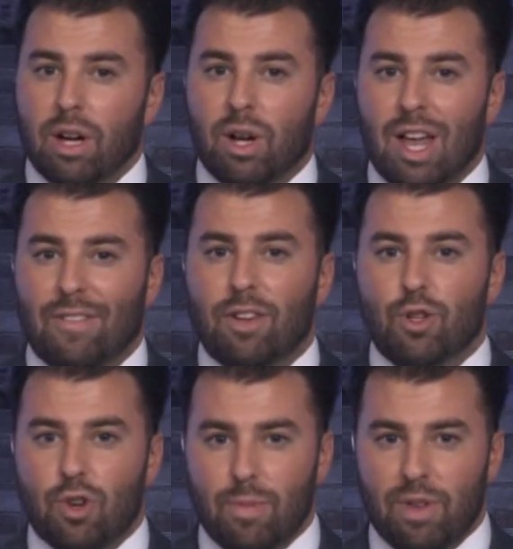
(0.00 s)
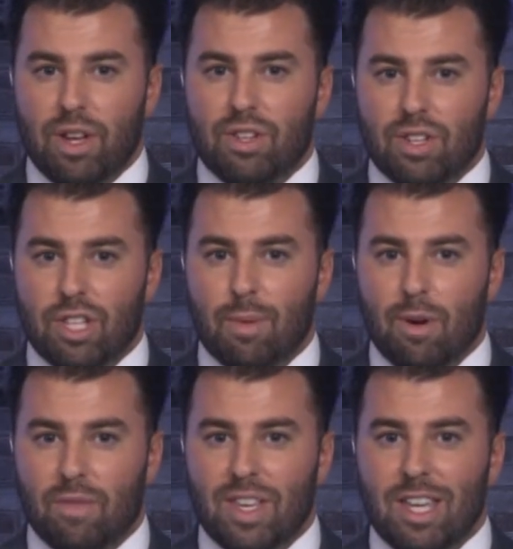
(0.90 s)
could have contributed to
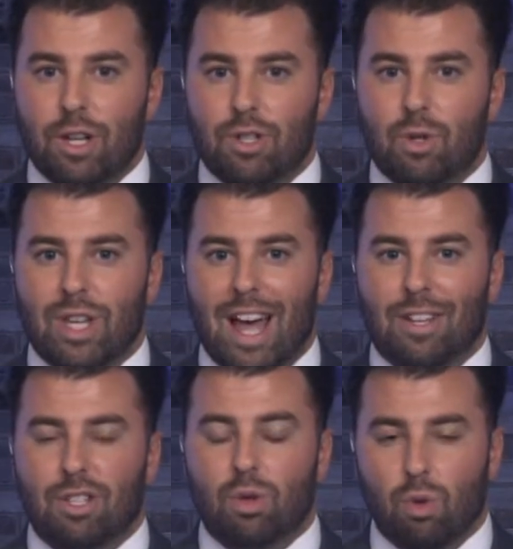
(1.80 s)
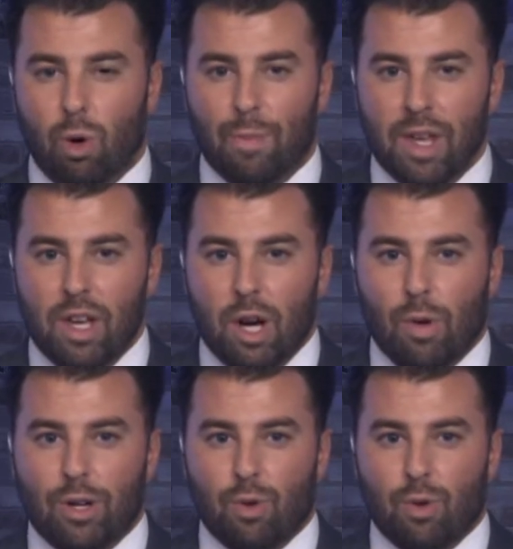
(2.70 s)
some of the issues at school. Rachel